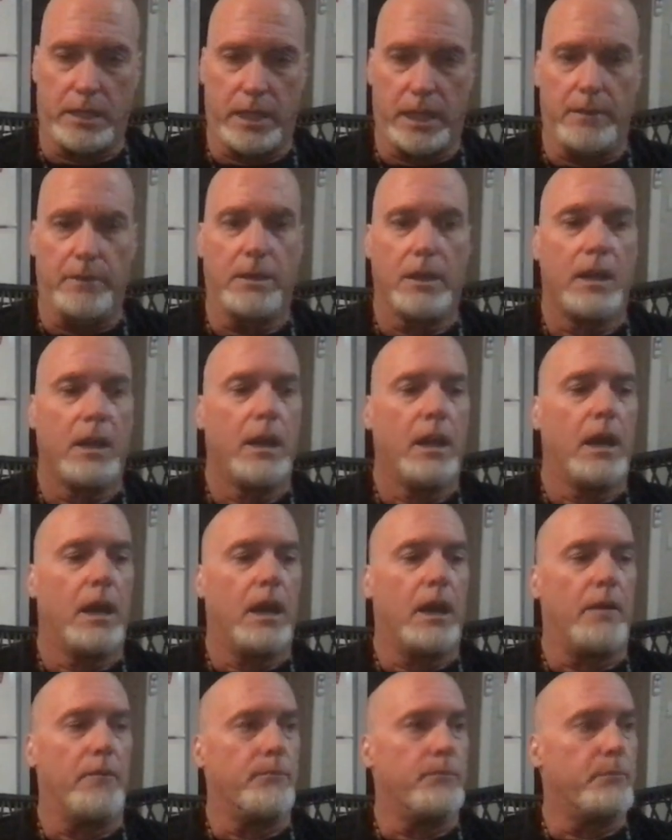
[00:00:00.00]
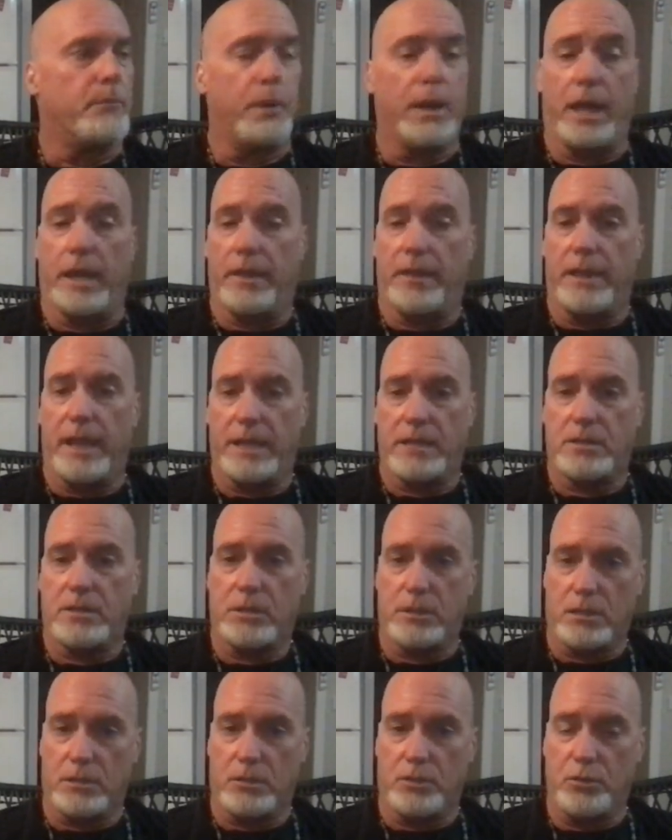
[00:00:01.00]
that. But that's
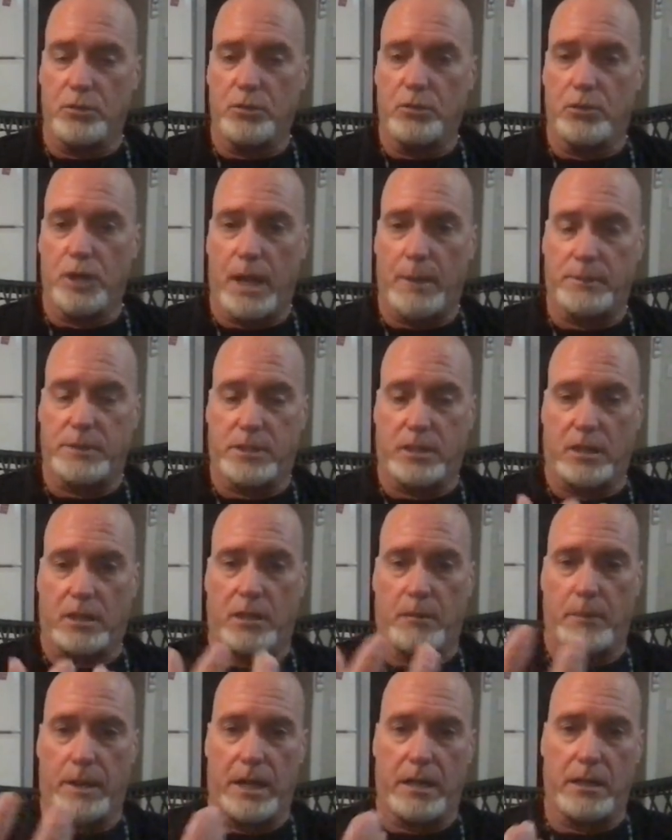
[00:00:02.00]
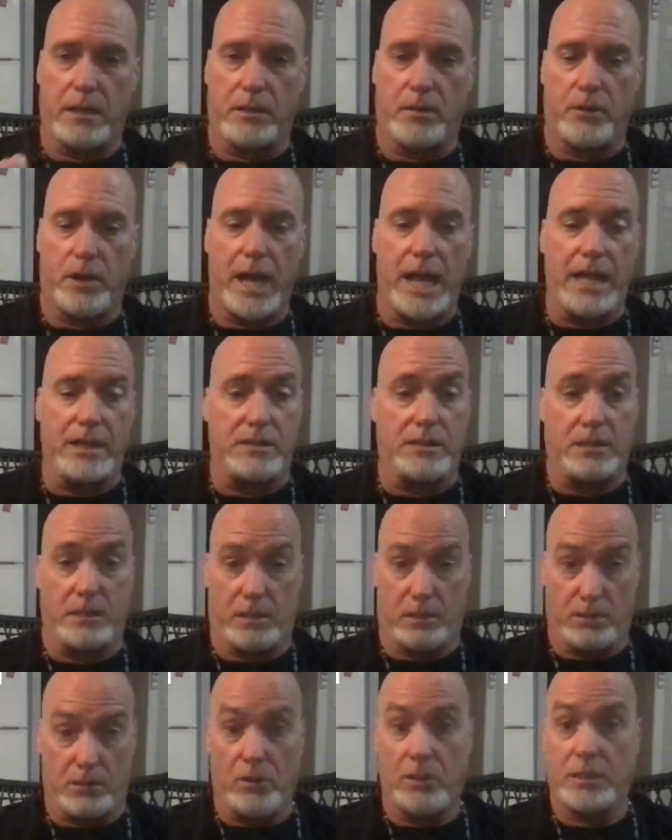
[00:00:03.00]
the dewdrops that come out of the grass. And
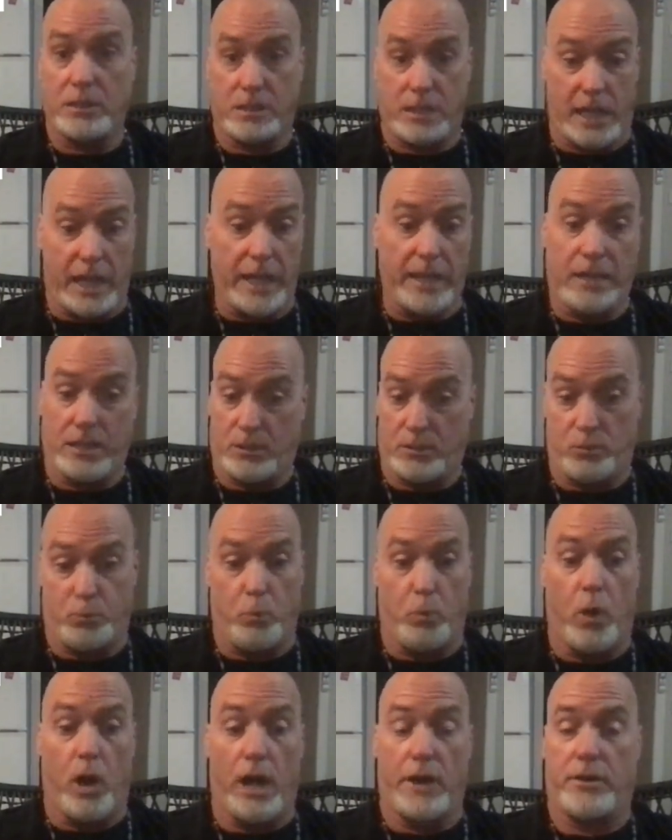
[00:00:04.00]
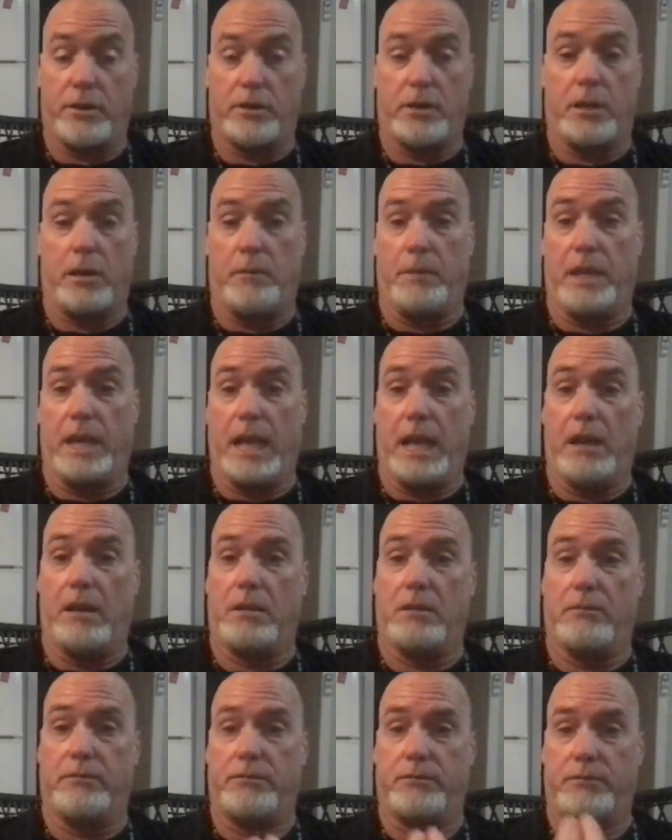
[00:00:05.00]
it looks like it's water coming out
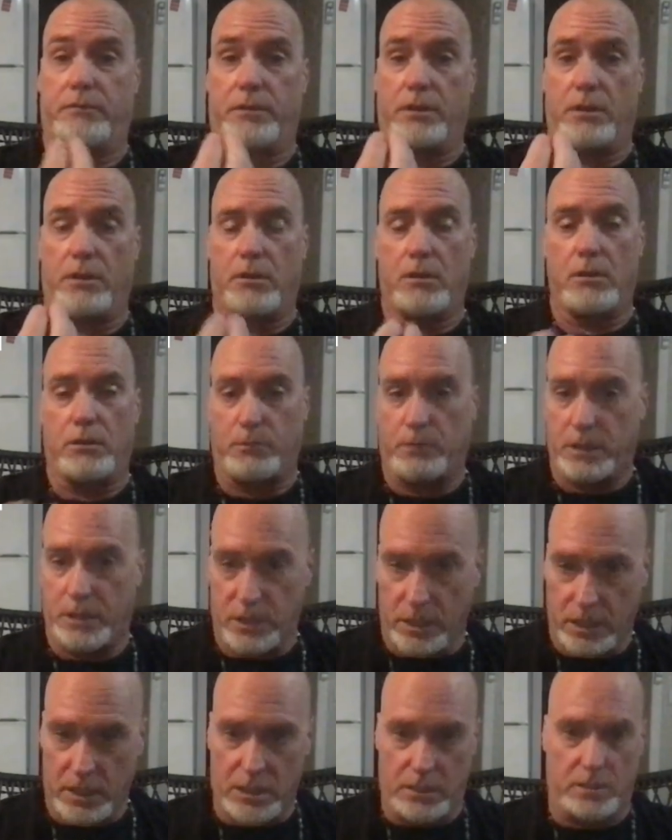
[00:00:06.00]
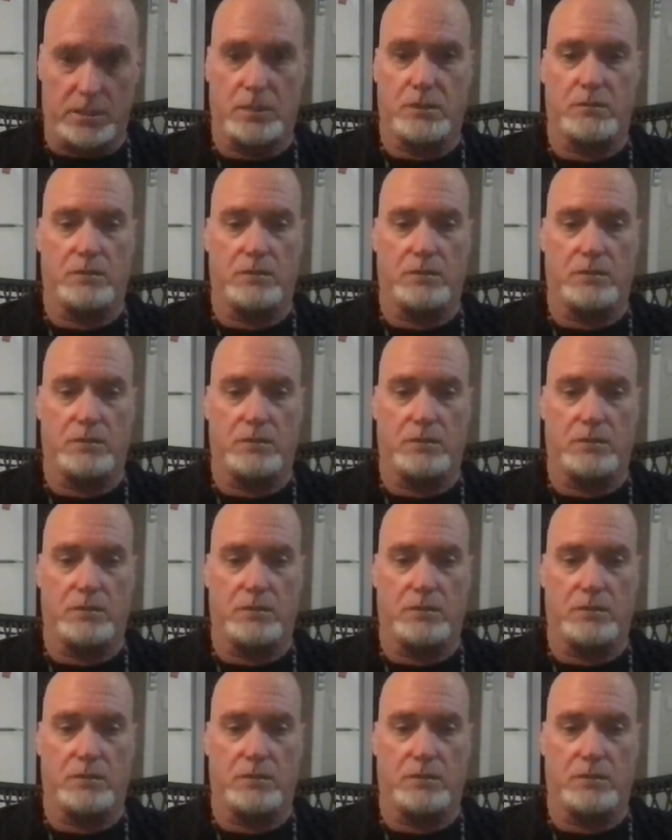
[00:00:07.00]
of the earth, which it is.